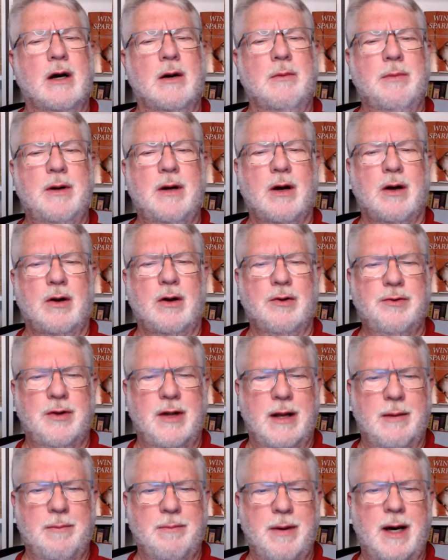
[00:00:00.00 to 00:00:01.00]
because of
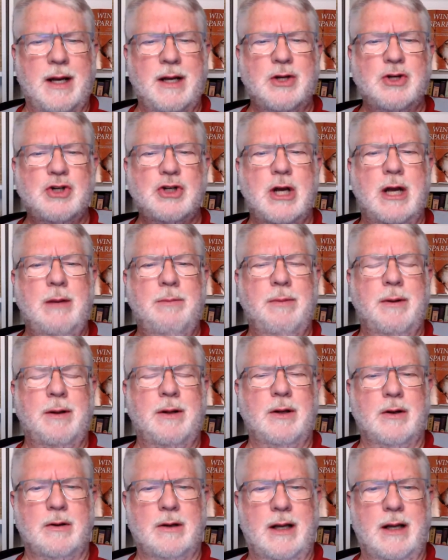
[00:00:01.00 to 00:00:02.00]
that body shape
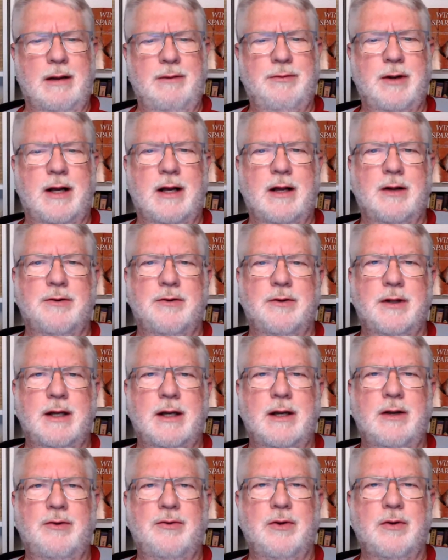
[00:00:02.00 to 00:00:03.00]
and their lifestyles and
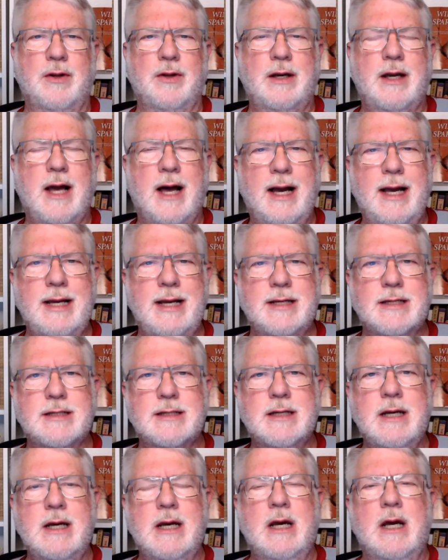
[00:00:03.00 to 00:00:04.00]
things. So the
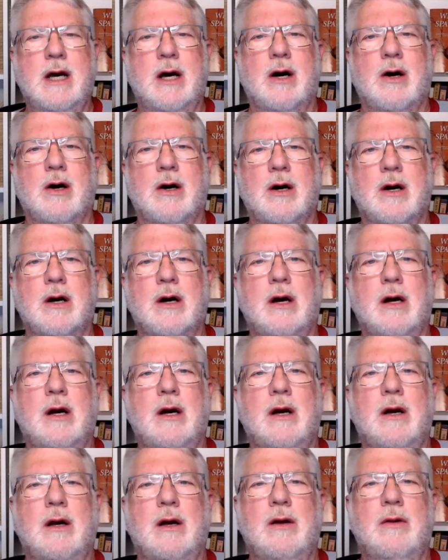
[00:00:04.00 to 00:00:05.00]
kites
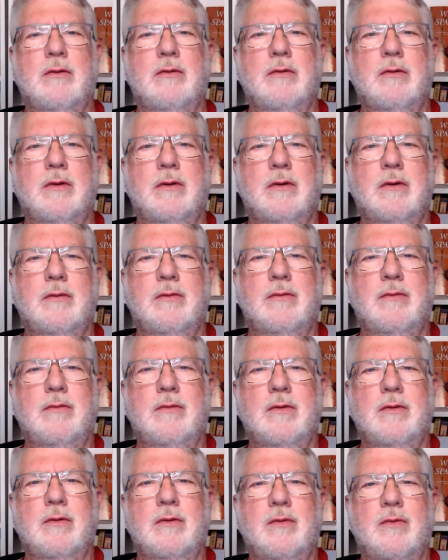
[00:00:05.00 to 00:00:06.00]
are
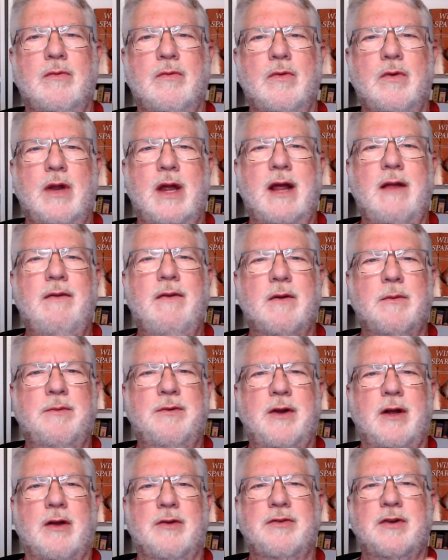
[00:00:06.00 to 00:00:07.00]
in
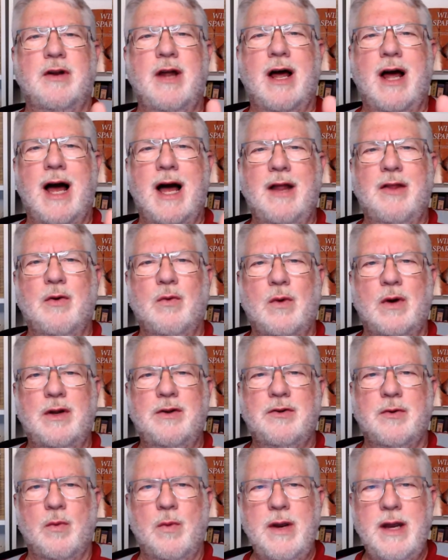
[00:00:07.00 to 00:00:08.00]
themselves, and the
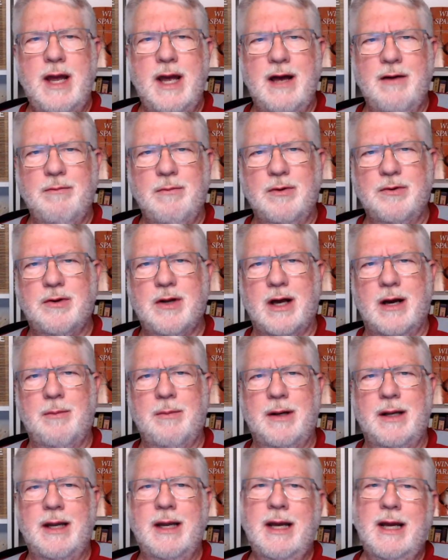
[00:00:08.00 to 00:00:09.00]
ones that we have most
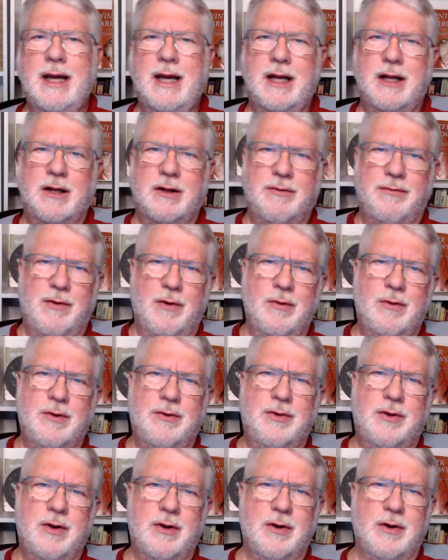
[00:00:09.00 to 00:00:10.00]
commonly, and the
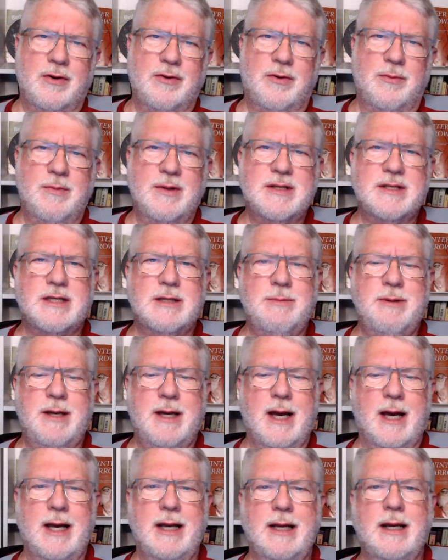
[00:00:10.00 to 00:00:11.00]
focus here is the Mississippi
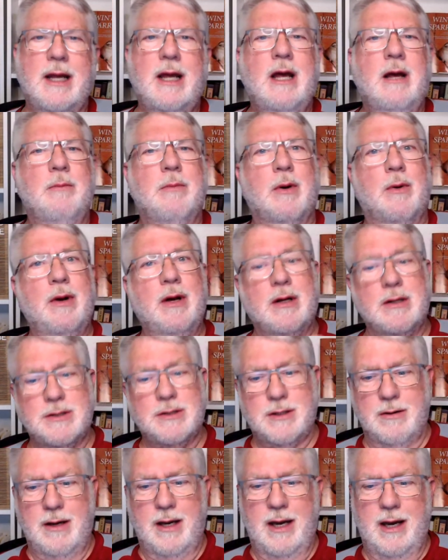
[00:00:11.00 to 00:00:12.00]
kite. But we
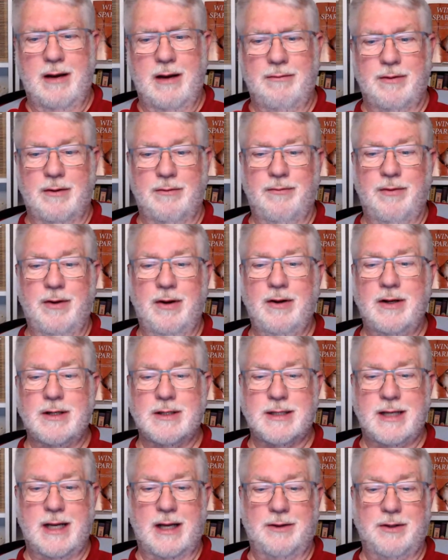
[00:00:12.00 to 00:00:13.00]
also have in the very
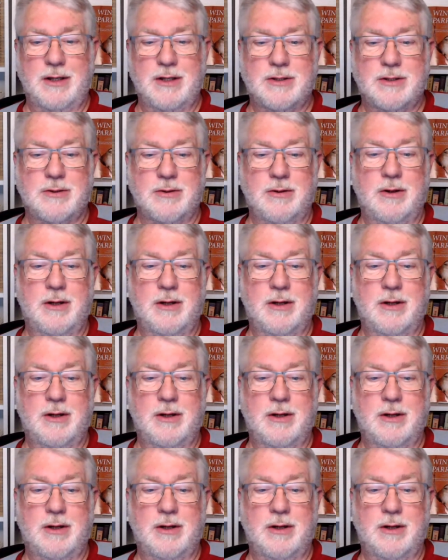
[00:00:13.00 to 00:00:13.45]
southeastern